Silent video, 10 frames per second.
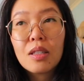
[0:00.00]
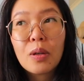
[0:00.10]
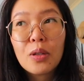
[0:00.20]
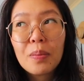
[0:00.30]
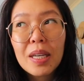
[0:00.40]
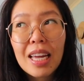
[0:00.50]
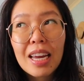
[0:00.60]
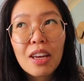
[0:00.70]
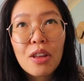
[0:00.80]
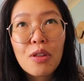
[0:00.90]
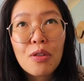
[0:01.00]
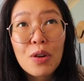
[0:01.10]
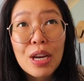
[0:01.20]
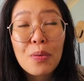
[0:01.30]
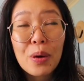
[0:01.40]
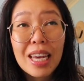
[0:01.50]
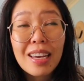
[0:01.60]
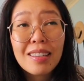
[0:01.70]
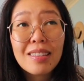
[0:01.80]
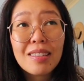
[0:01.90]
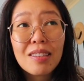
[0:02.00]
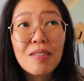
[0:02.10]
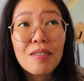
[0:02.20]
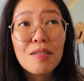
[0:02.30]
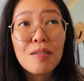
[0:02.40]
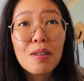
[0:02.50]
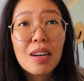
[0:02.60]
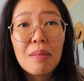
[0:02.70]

So it took me like 3 weeks to